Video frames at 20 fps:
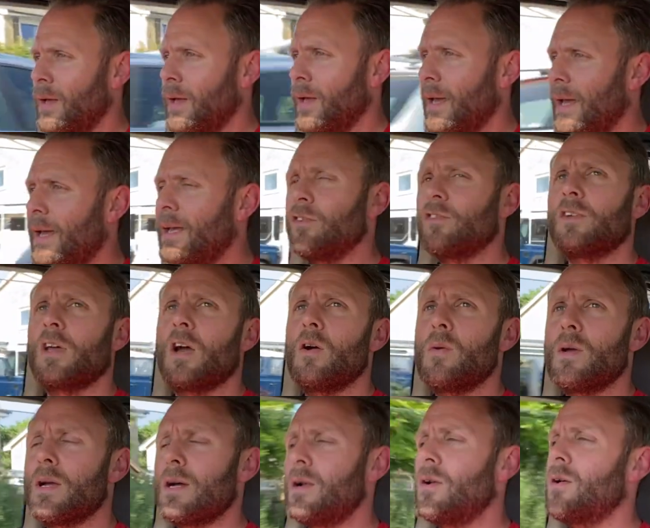is
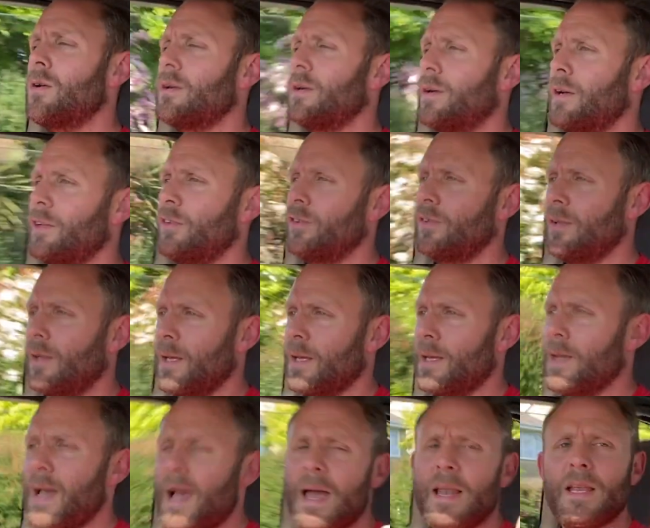going along nicely,
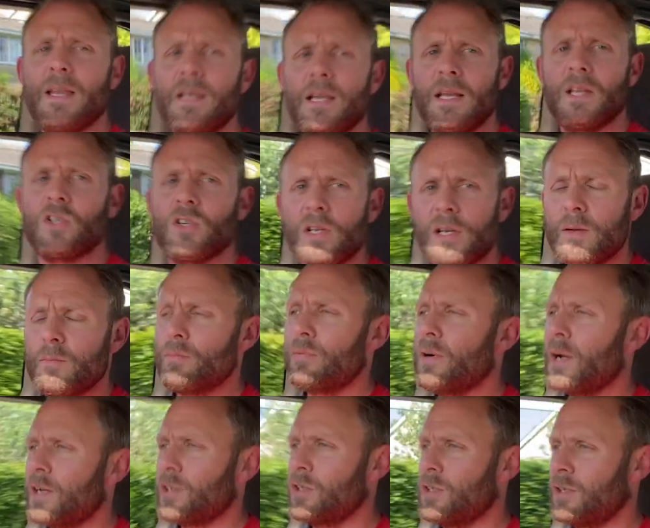and initial
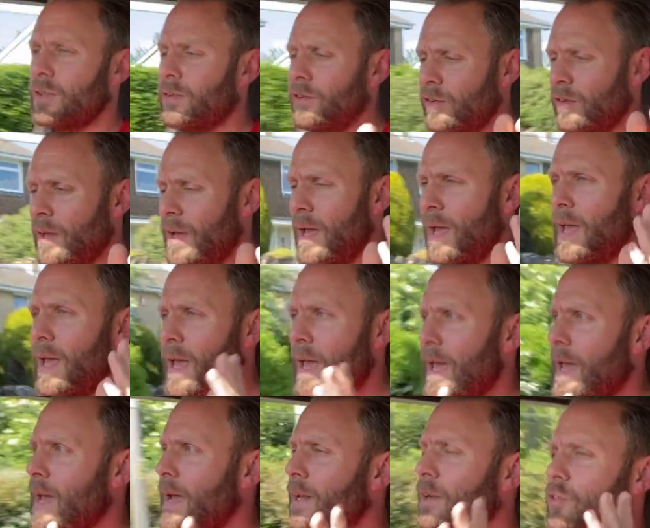impressions,
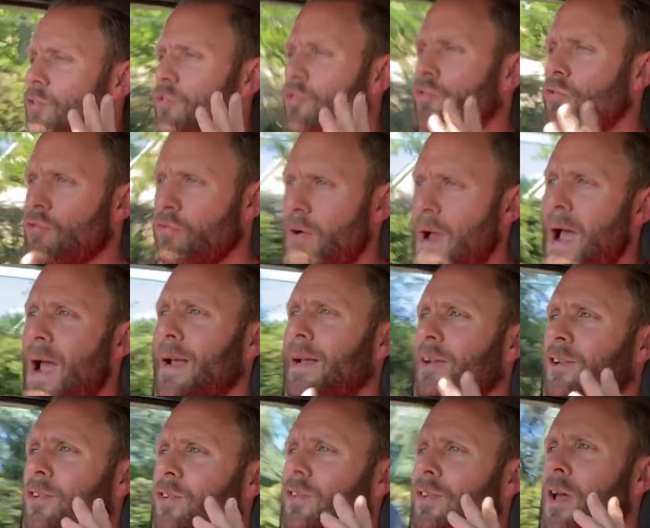it
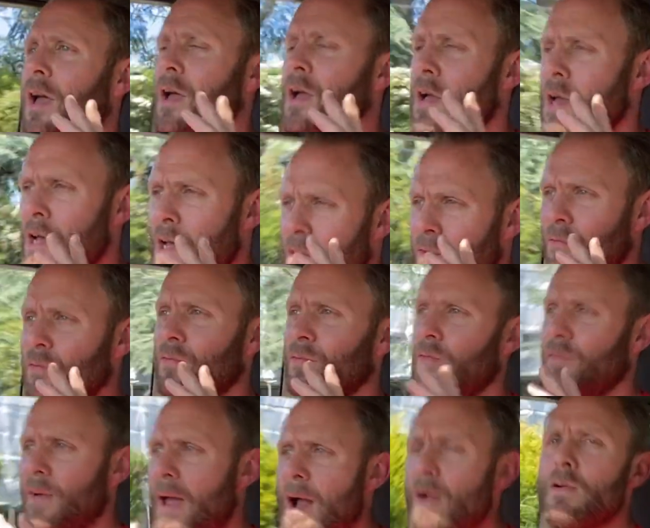tracks
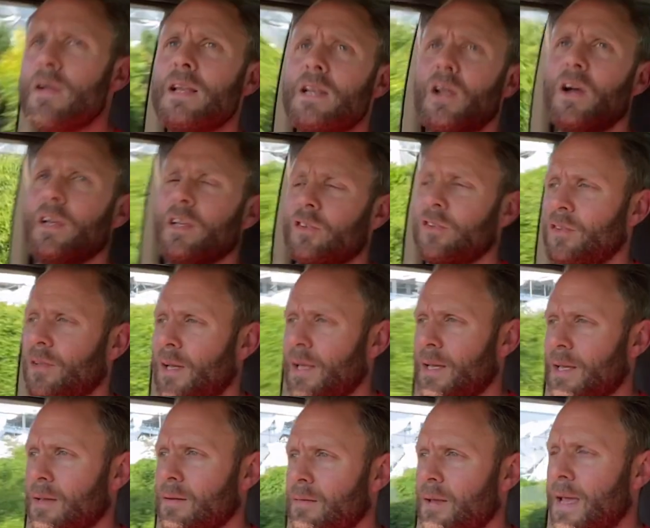very nicely.
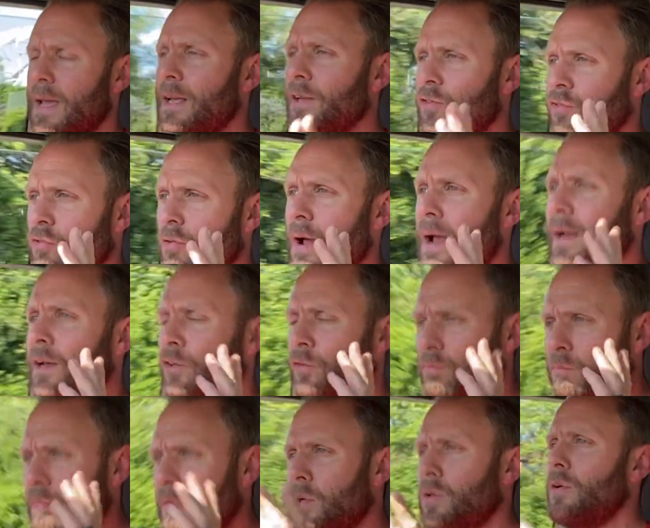It tracks
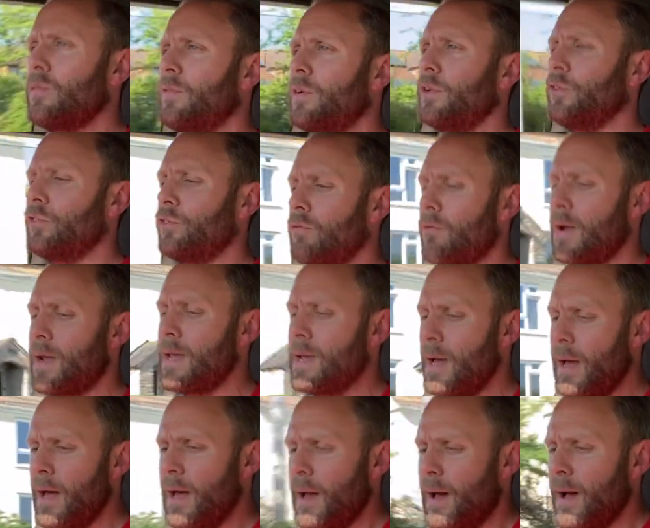beautifully straight,
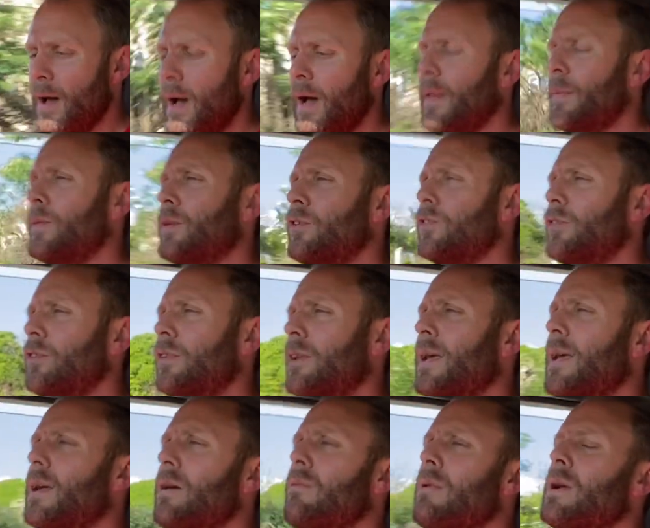and the
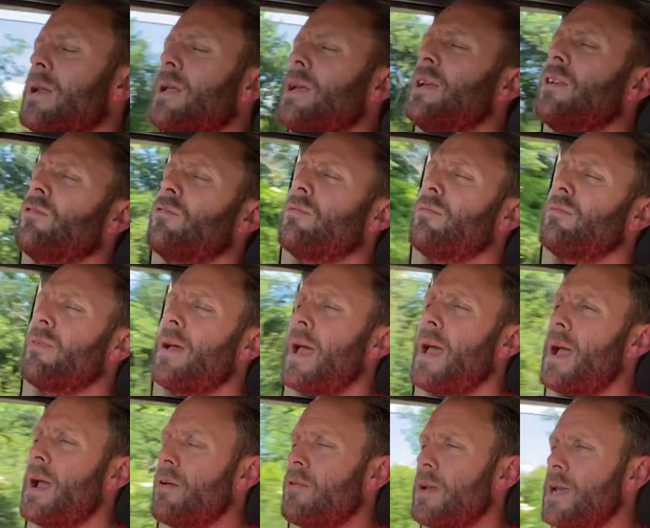steering is
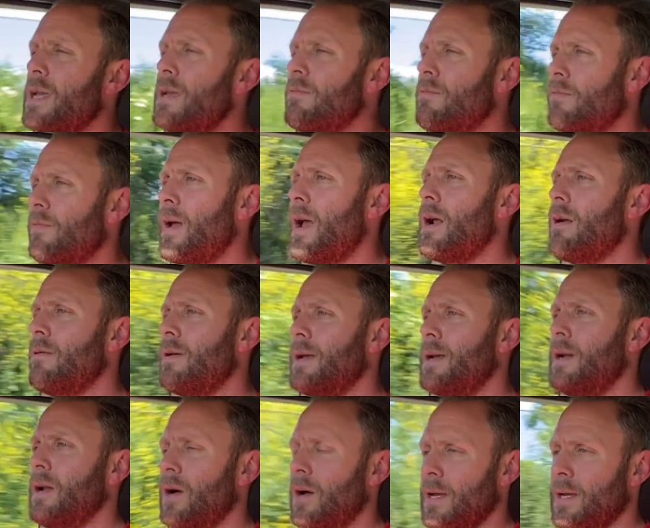very, very
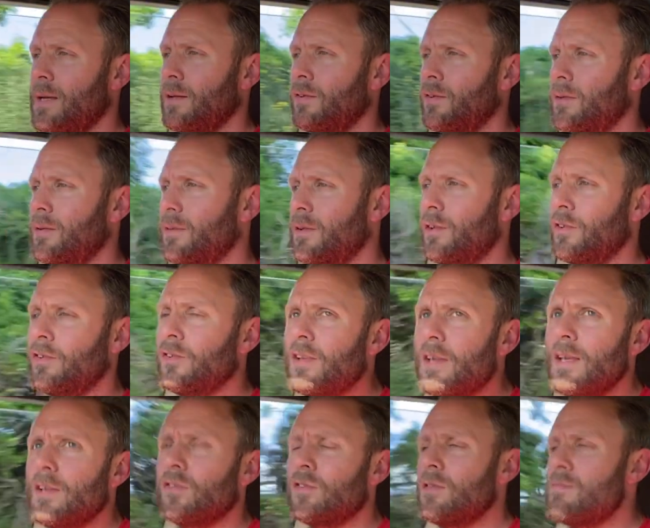light. The
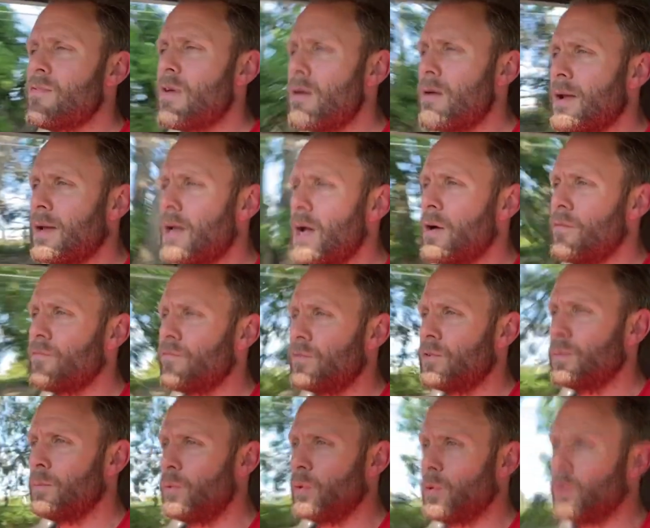seats are very
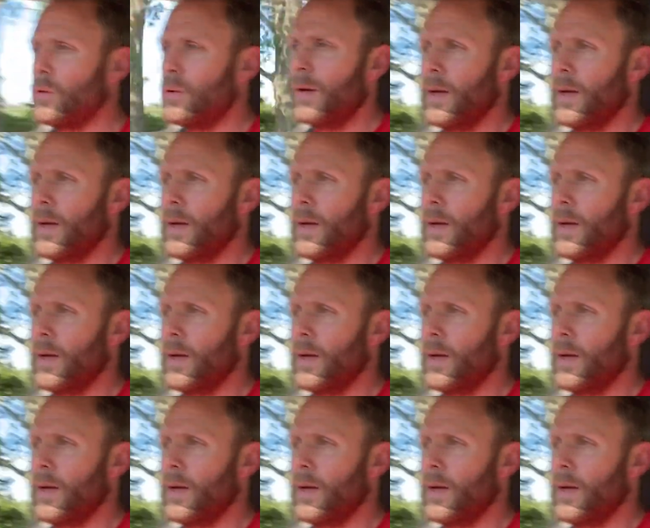comfortable,